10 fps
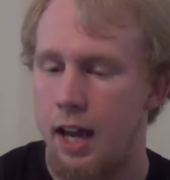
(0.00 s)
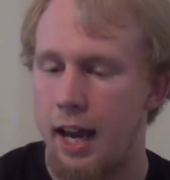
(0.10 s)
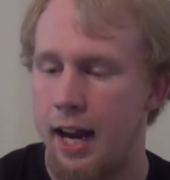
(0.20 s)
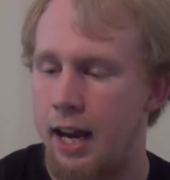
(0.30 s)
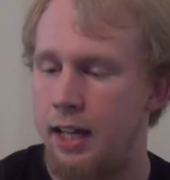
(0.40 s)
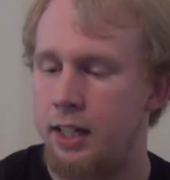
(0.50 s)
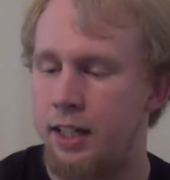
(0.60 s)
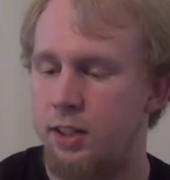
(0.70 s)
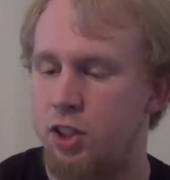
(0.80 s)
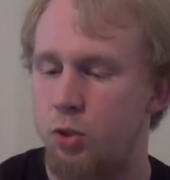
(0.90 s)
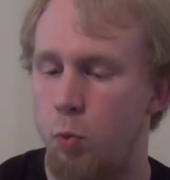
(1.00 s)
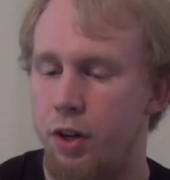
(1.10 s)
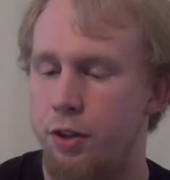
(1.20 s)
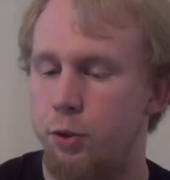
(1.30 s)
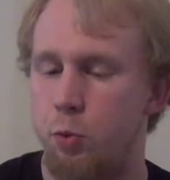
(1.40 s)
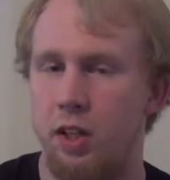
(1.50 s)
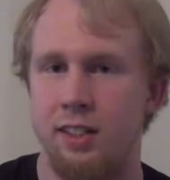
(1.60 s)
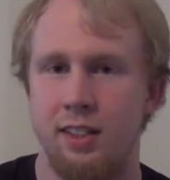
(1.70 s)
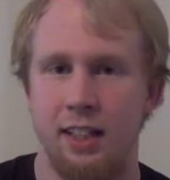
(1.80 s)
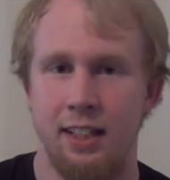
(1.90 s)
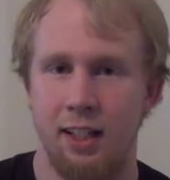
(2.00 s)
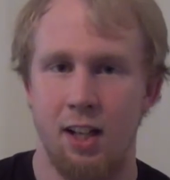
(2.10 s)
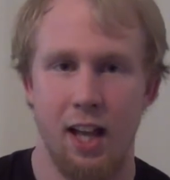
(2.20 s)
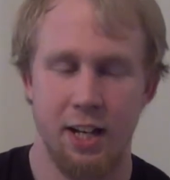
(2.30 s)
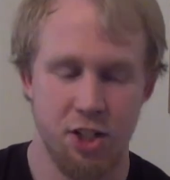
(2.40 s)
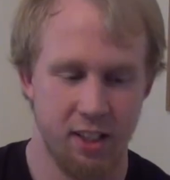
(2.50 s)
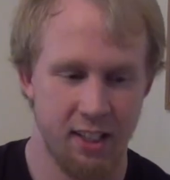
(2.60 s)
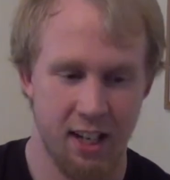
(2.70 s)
And it's just one of those ones in the collection